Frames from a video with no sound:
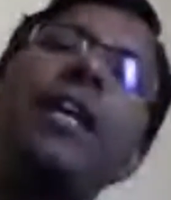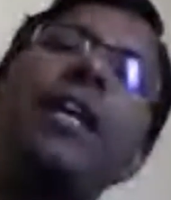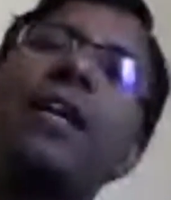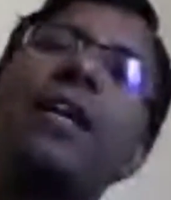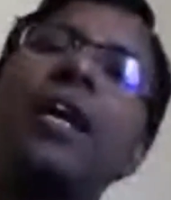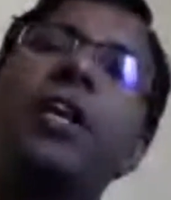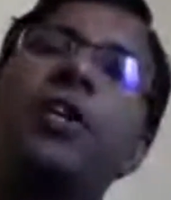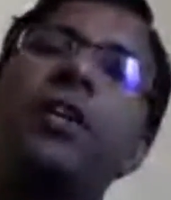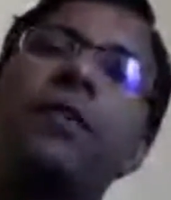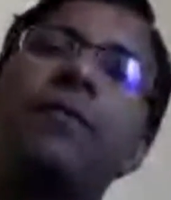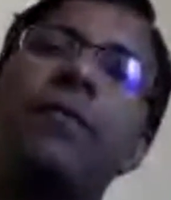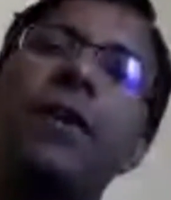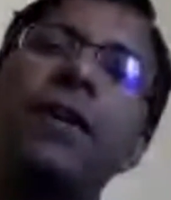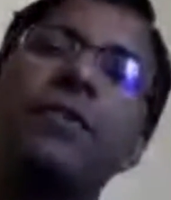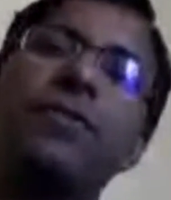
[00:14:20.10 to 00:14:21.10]
that filter
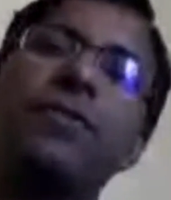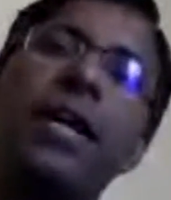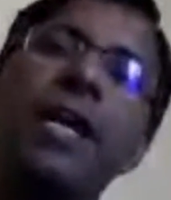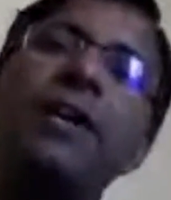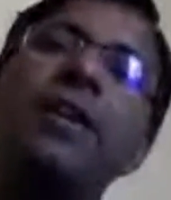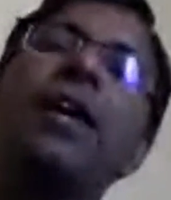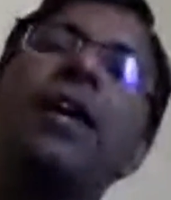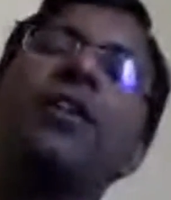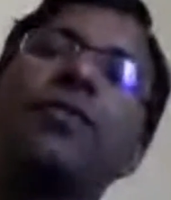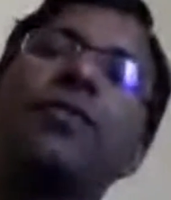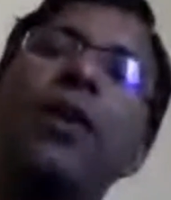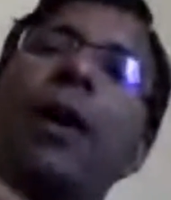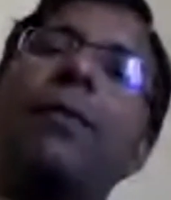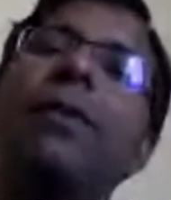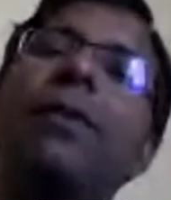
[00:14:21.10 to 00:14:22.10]
condition first,
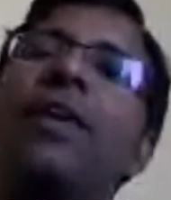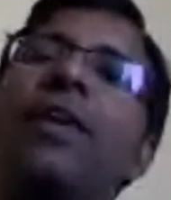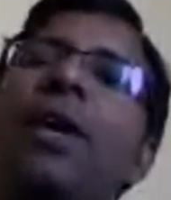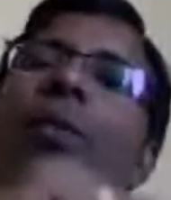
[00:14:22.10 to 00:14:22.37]
right? So